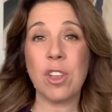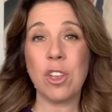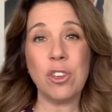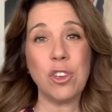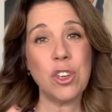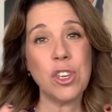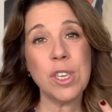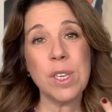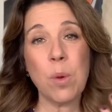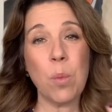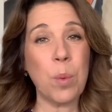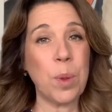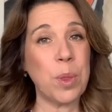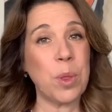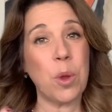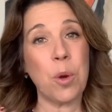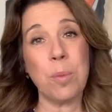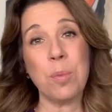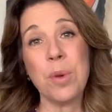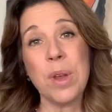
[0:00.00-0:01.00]
just with
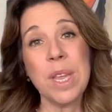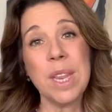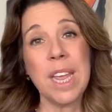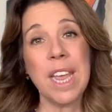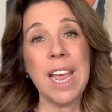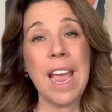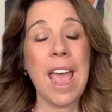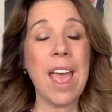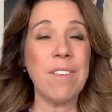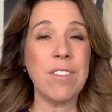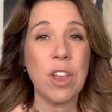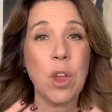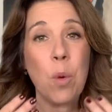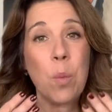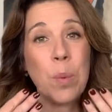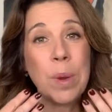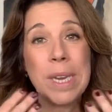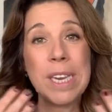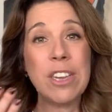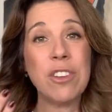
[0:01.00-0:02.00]
their breathing having
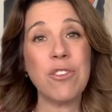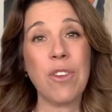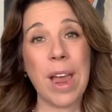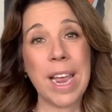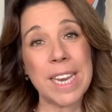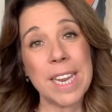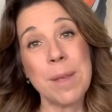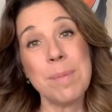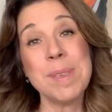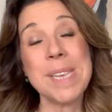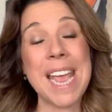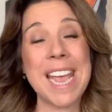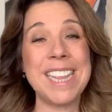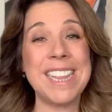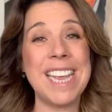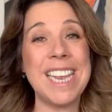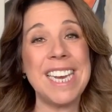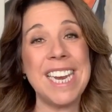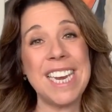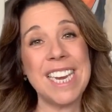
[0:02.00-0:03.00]
really dry lips and
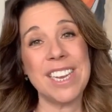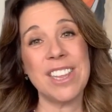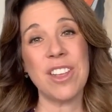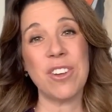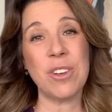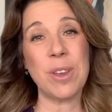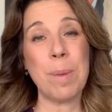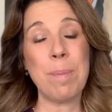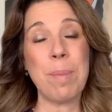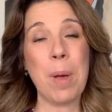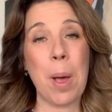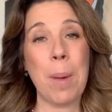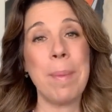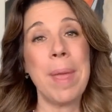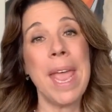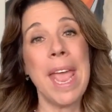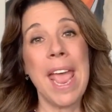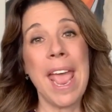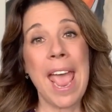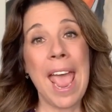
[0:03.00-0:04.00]
they needed their lip balm.
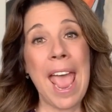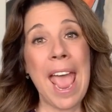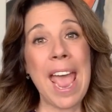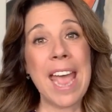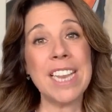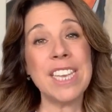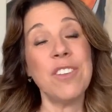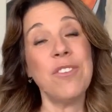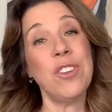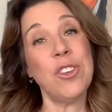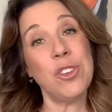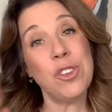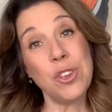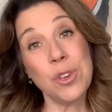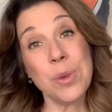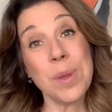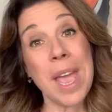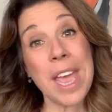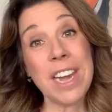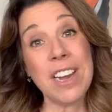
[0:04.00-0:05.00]
And if you
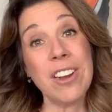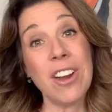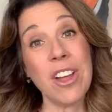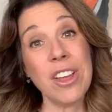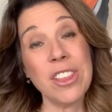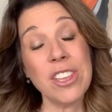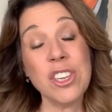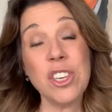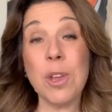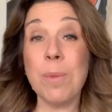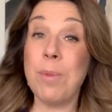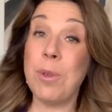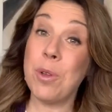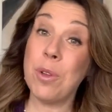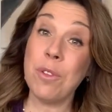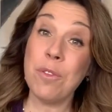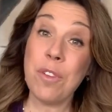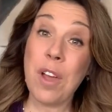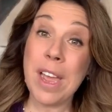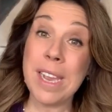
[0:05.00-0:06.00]
do get it on the ship, you
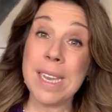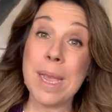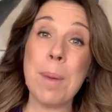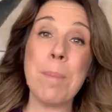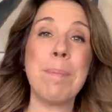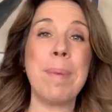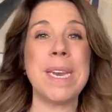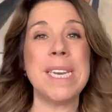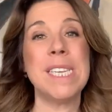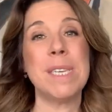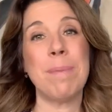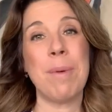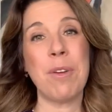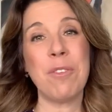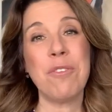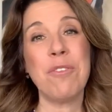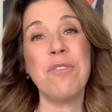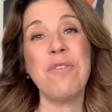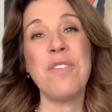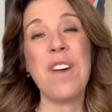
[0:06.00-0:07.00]
can find it, but it's
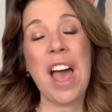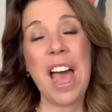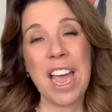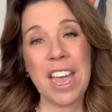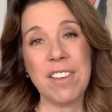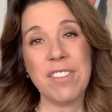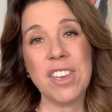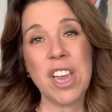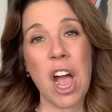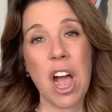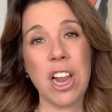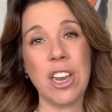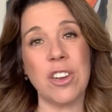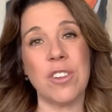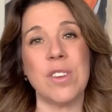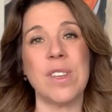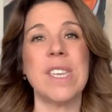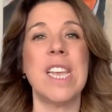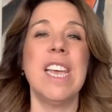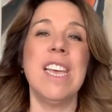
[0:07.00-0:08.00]
about
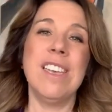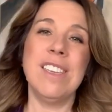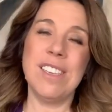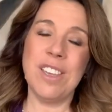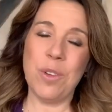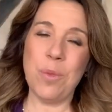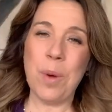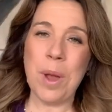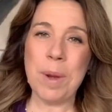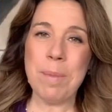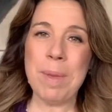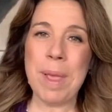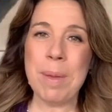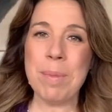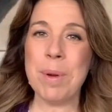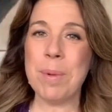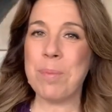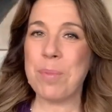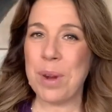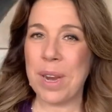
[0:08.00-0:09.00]
$5. So you want to be
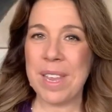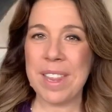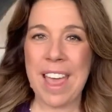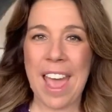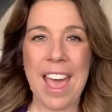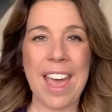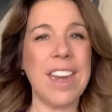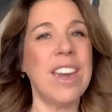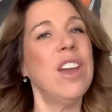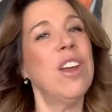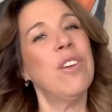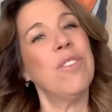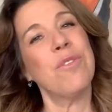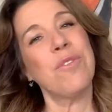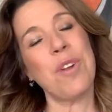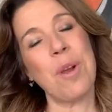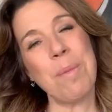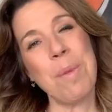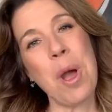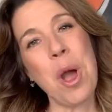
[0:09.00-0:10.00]
able to bring that
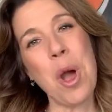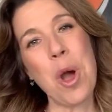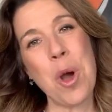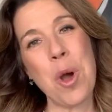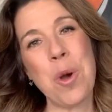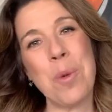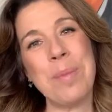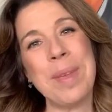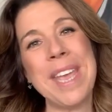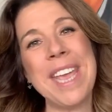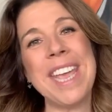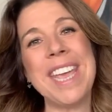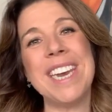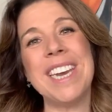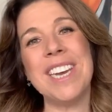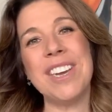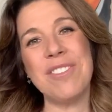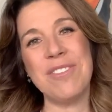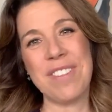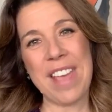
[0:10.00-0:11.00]
from home in
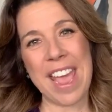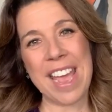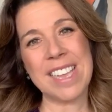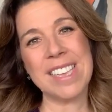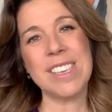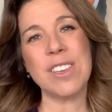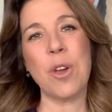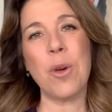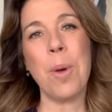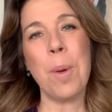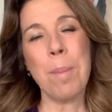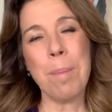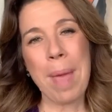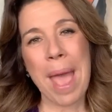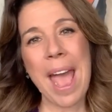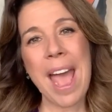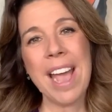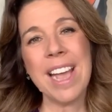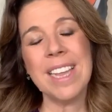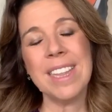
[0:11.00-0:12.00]
advance. So
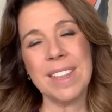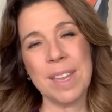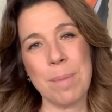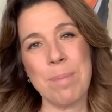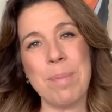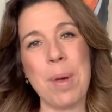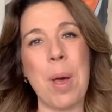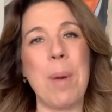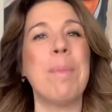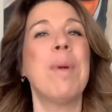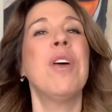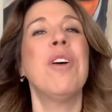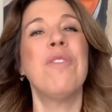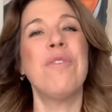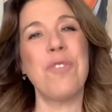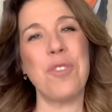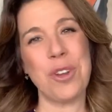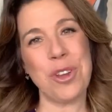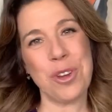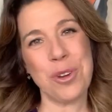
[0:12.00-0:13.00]
pack lip balm
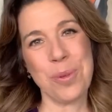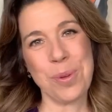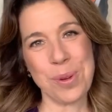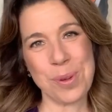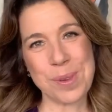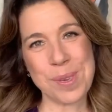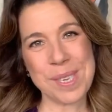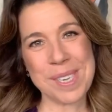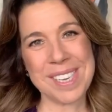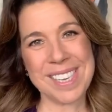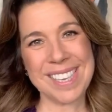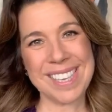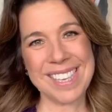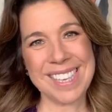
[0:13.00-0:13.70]
for your cruise.